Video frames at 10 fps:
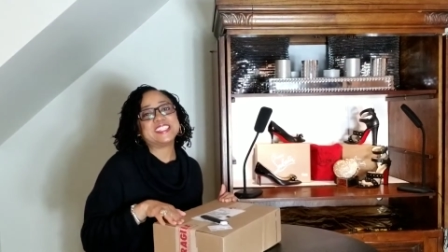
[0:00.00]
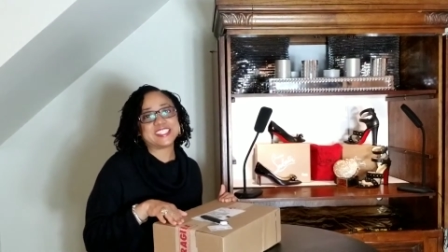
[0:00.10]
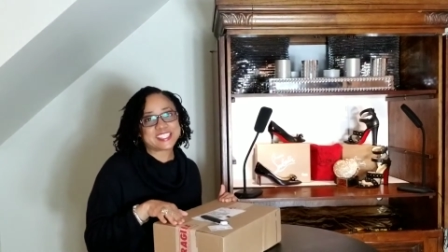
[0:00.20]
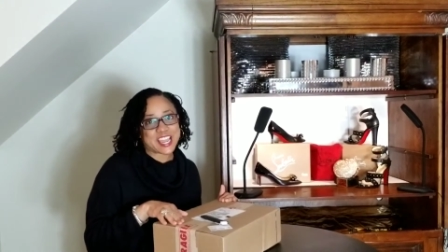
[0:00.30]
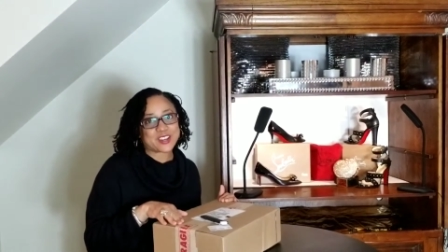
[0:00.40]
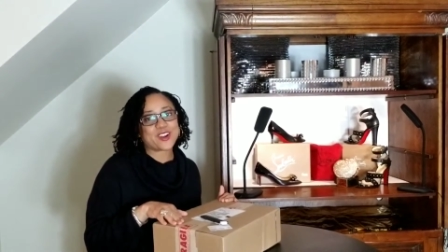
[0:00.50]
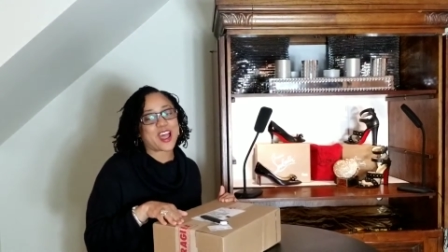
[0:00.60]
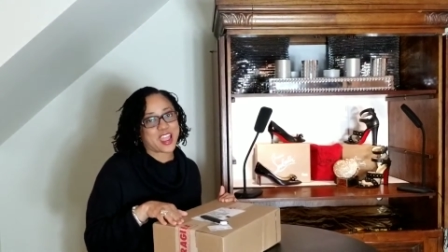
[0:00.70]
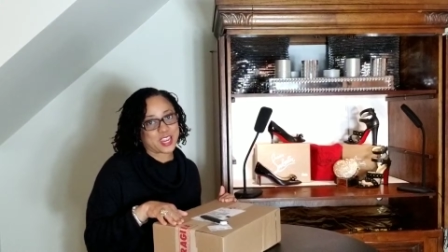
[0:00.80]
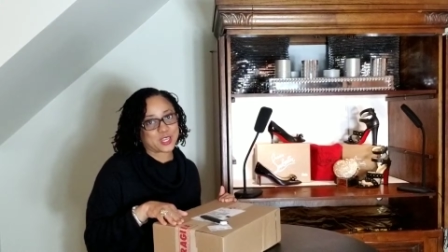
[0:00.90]
designer
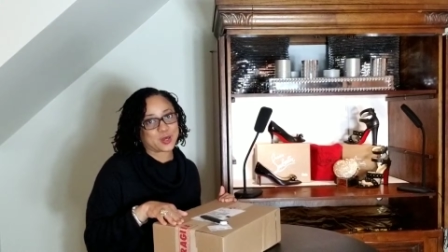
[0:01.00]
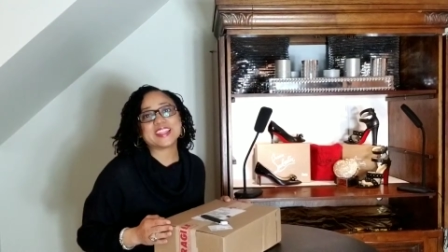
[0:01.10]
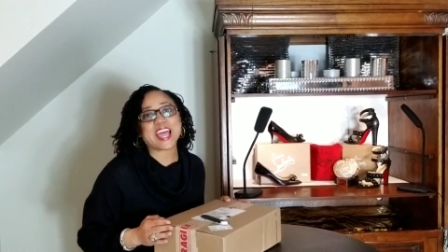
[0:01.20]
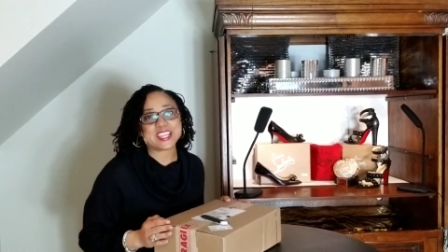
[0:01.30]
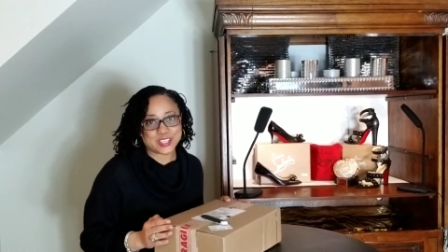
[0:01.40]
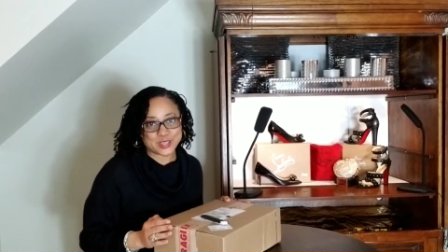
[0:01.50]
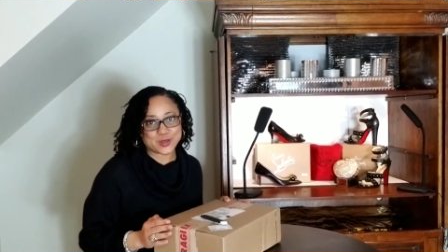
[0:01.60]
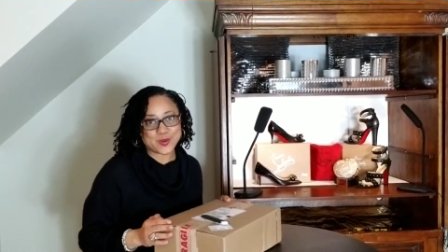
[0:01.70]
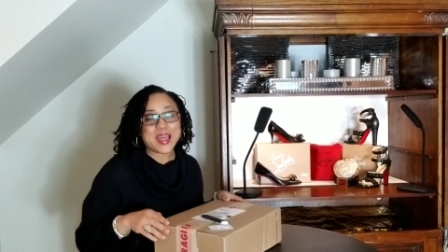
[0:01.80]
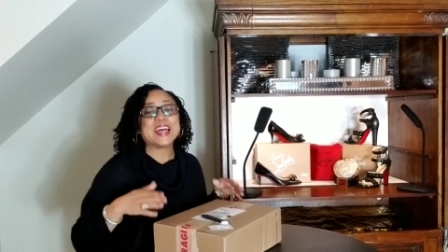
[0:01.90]
items that
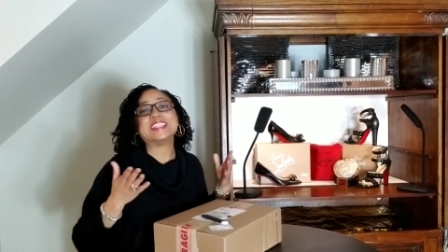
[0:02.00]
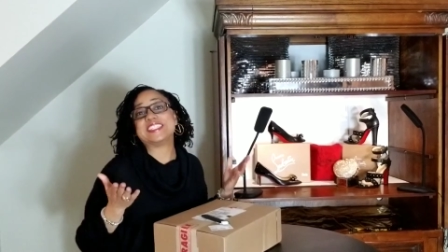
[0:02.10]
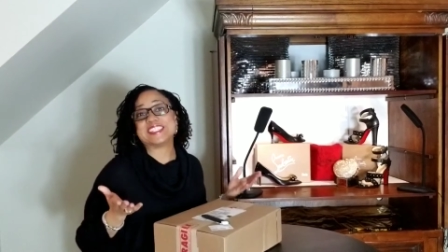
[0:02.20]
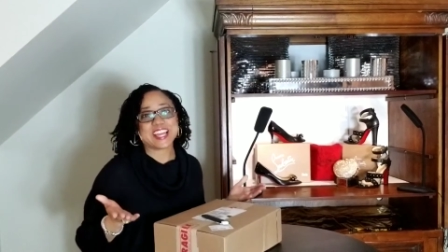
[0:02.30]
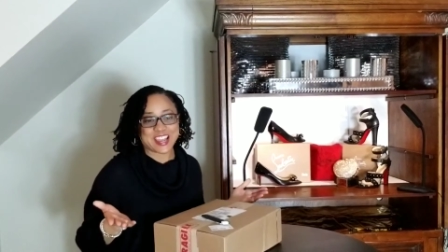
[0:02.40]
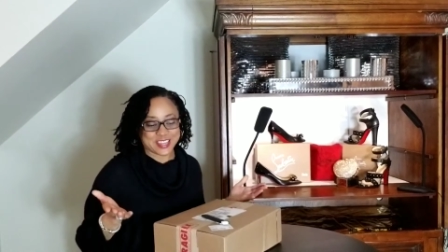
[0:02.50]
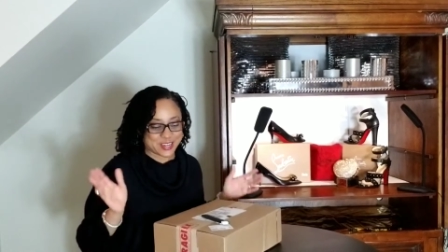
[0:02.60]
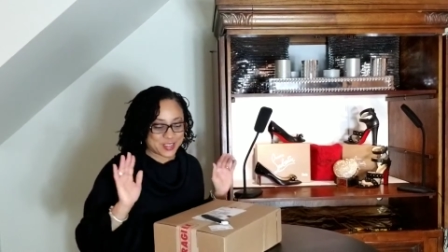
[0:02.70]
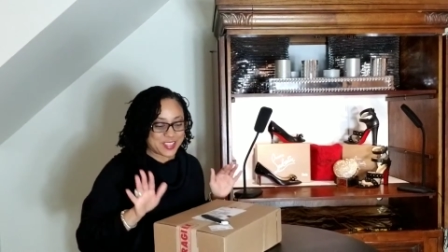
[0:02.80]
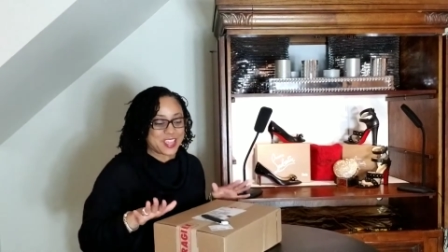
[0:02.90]
you
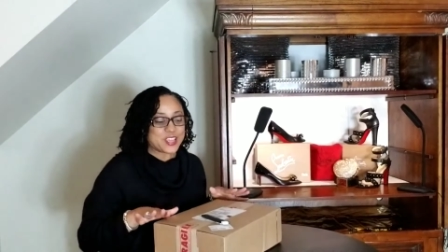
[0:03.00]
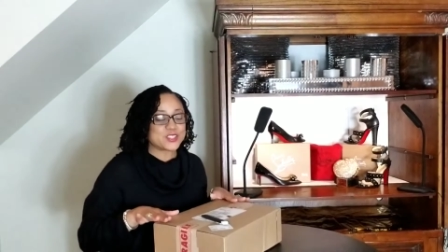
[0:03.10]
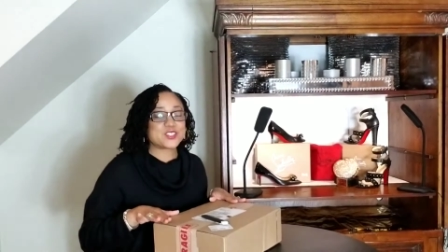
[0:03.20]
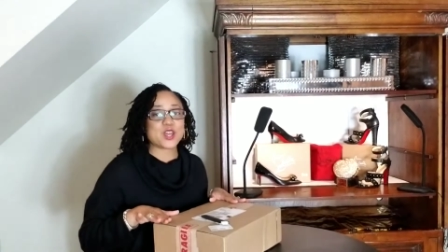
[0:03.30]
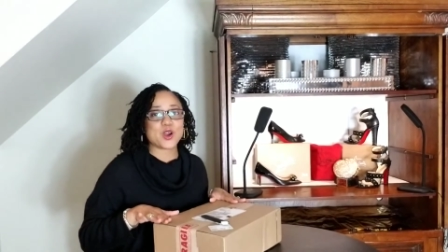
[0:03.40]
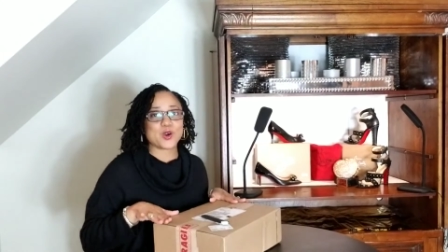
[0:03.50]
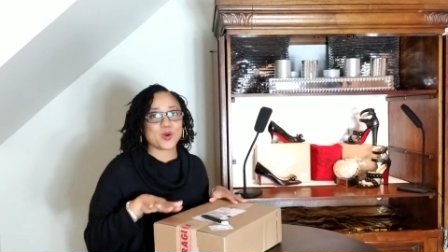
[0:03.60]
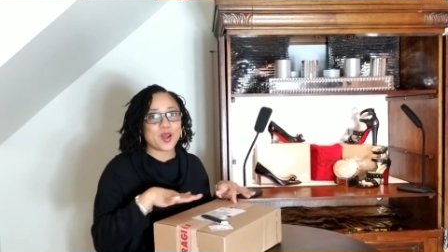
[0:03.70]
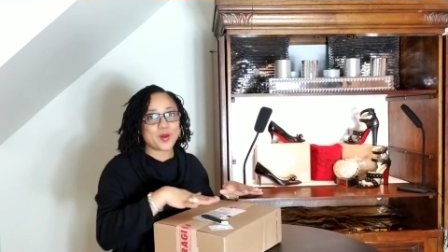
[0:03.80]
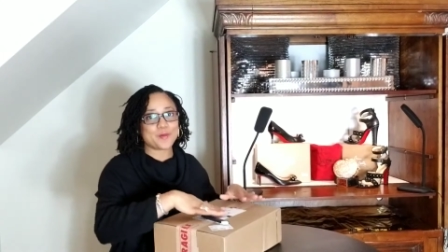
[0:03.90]
desire.
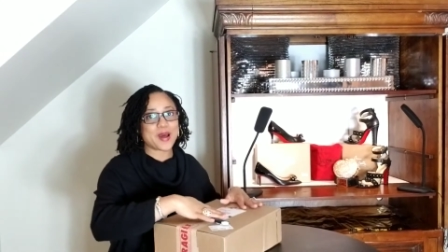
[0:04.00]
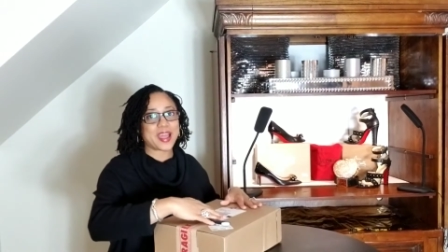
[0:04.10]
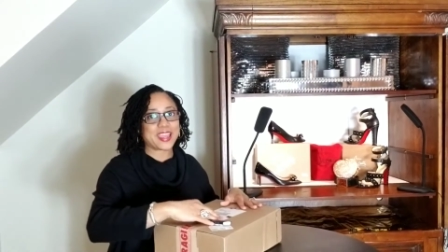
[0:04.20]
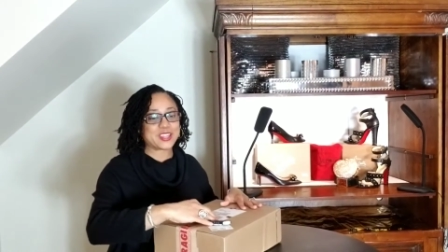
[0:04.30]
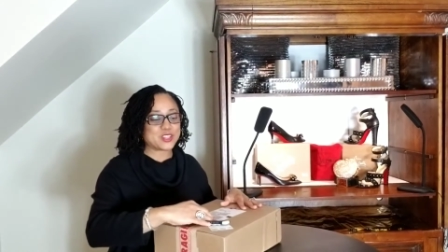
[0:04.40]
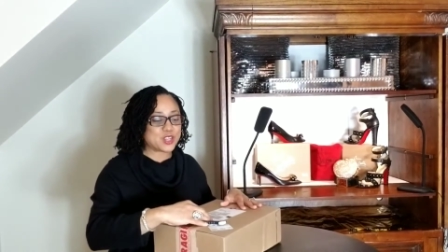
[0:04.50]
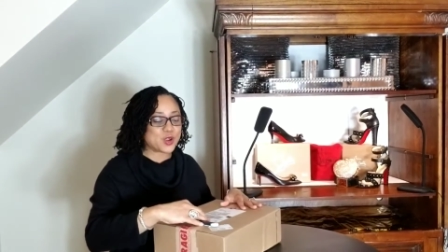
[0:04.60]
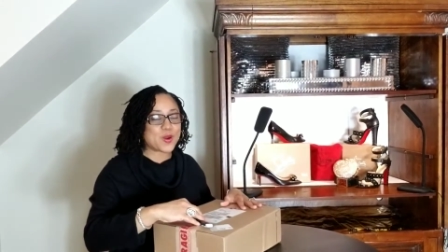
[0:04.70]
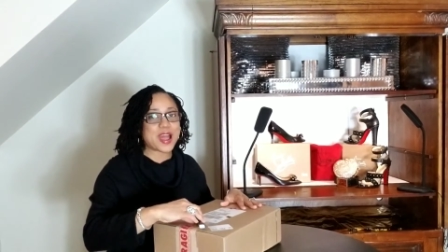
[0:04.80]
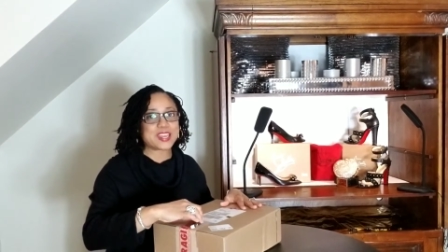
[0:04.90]
So my
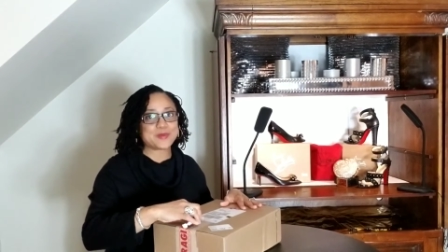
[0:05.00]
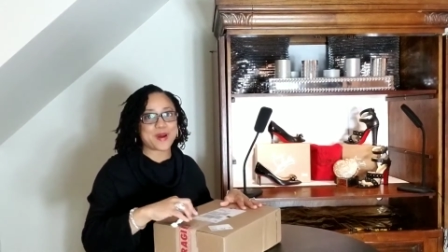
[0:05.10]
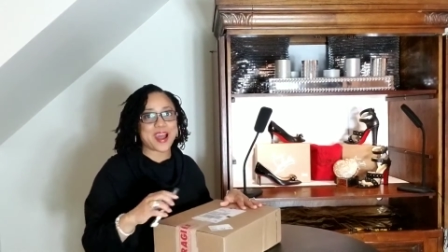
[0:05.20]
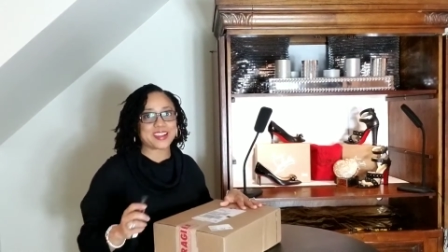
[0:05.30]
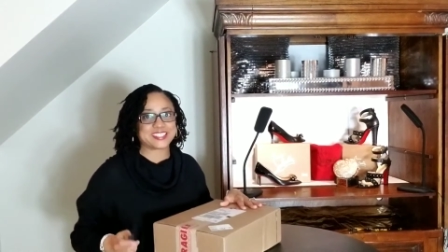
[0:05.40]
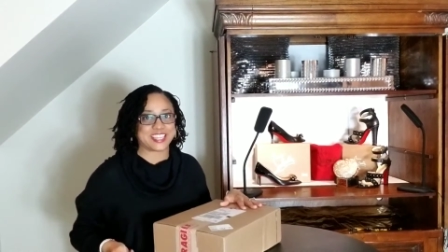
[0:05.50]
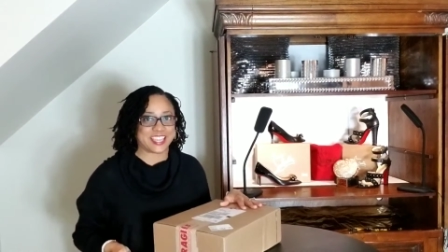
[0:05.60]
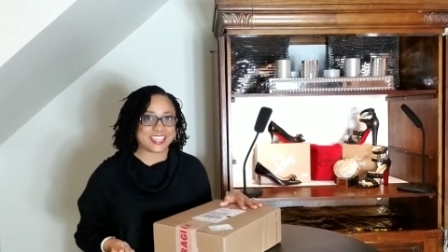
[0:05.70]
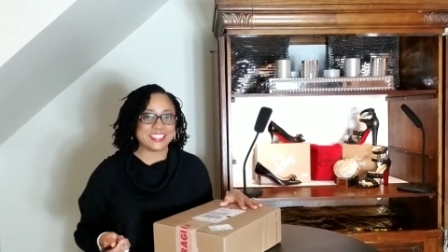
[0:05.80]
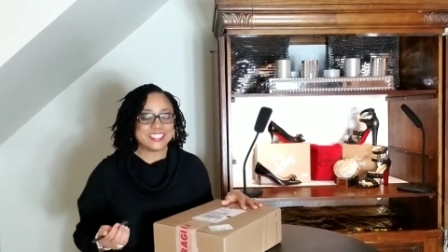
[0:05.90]
new
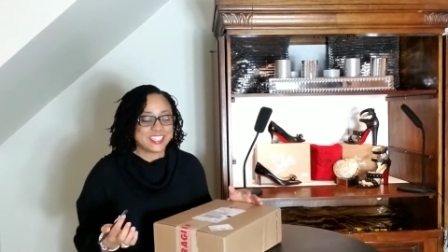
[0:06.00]
unboxing.